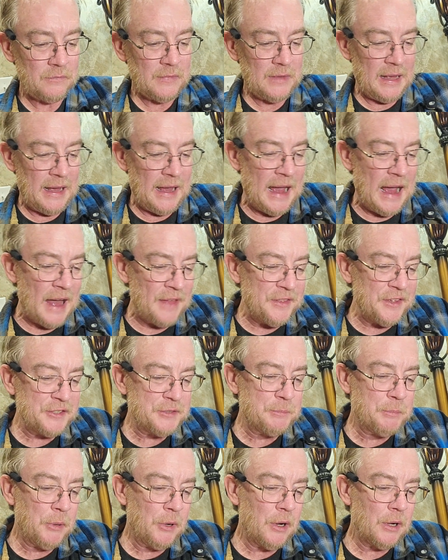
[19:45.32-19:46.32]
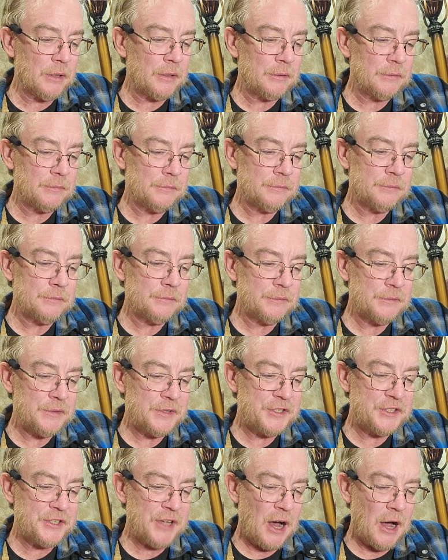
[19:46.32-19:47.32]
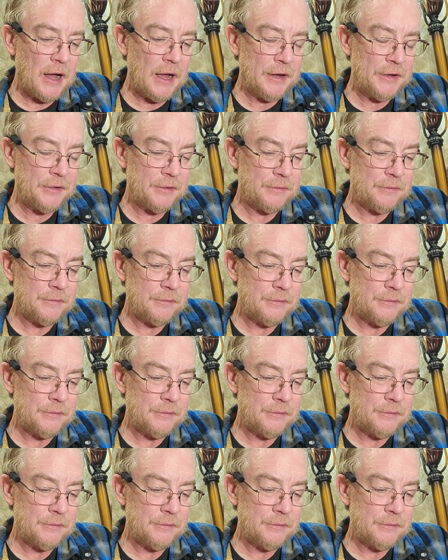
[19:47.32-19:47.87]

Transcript: had this book signed.